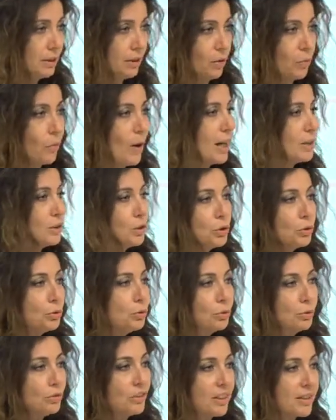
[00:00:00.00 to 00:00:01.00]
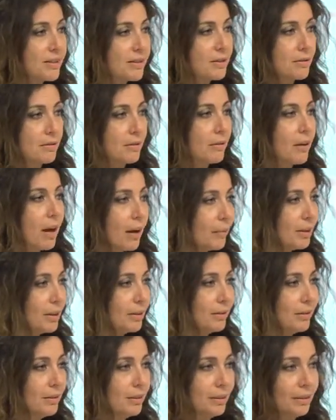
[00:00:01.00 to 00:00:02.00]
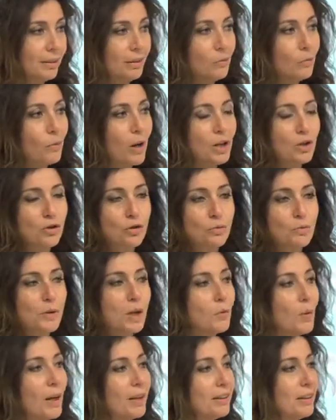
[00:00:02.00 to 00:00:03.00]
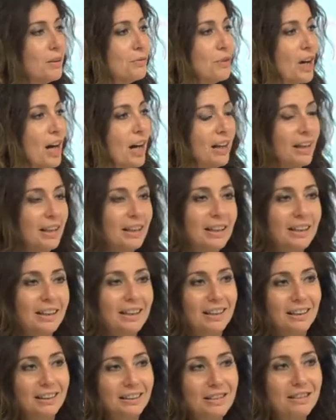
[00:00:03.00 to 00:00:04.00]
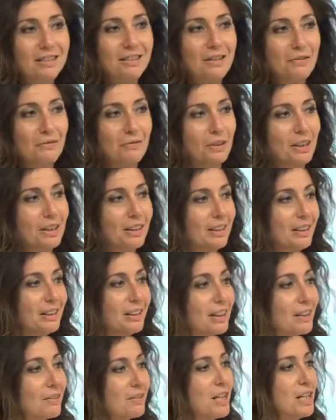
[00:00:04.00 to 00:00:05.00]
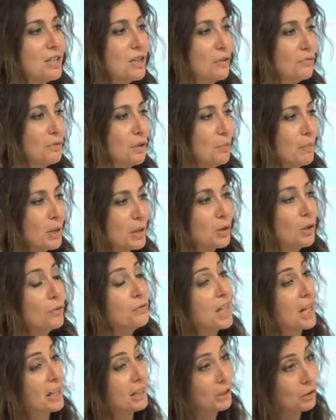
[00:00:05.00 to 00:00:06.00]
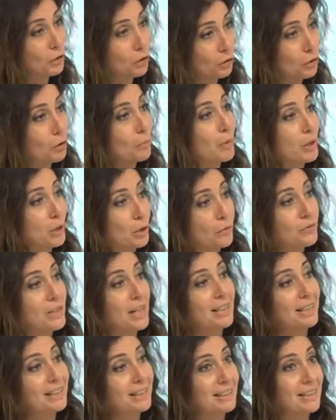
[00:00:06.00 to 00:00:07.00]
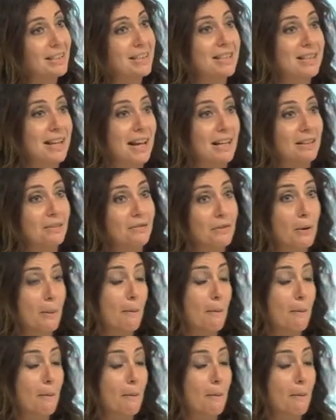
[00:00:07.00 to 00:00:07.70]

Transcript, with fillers: Why do you do this? I mean, why should we quantify these different degrees of non-Markovianity or non-Markovianity in itself?